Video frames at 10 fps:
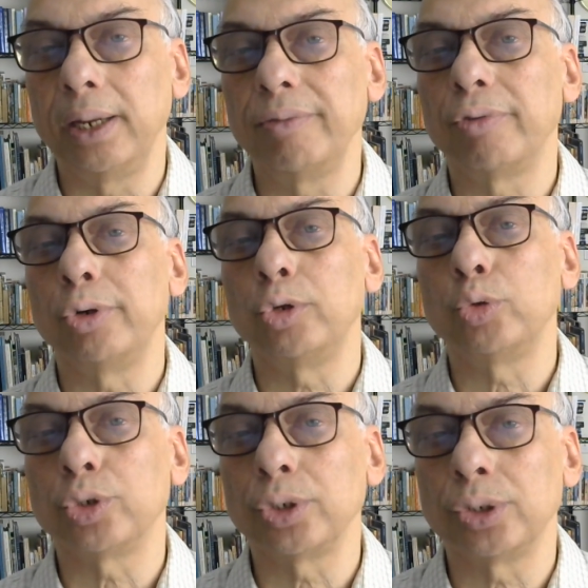
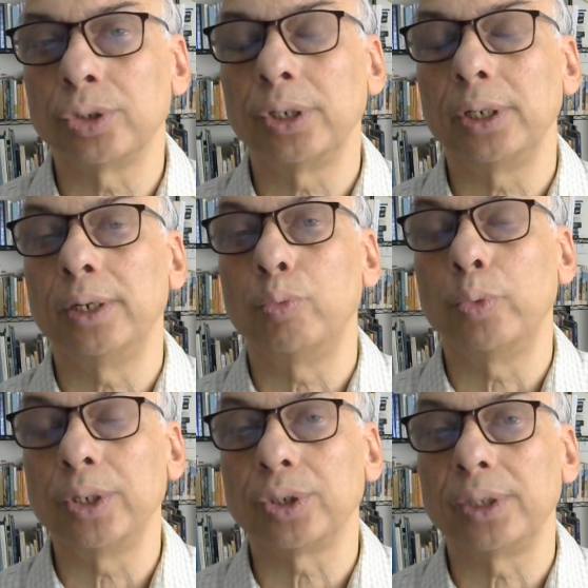involution in
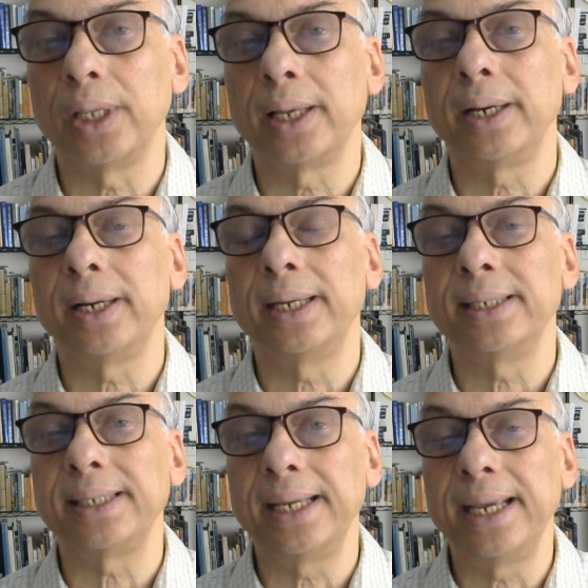which there
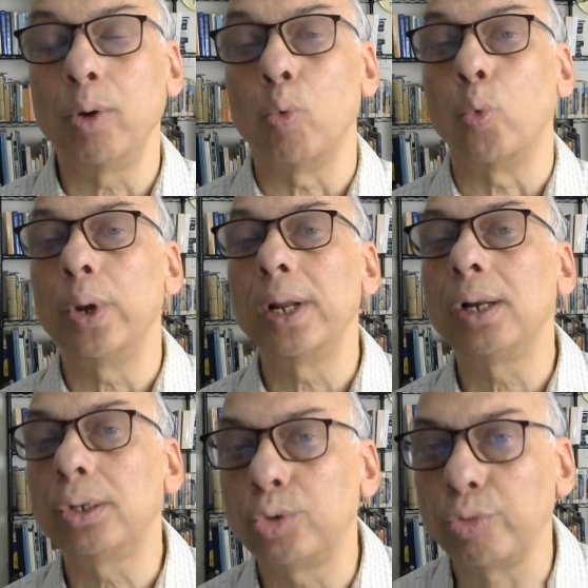is a
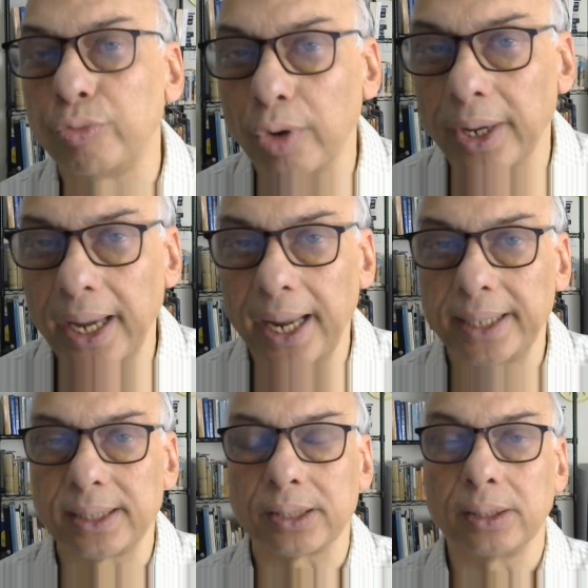will to
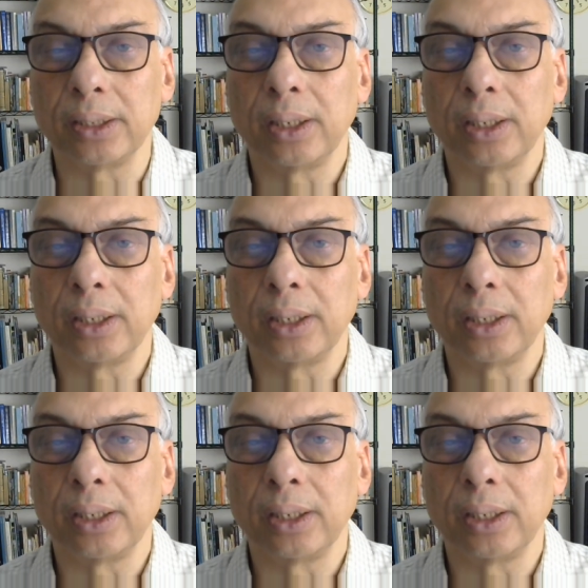forget,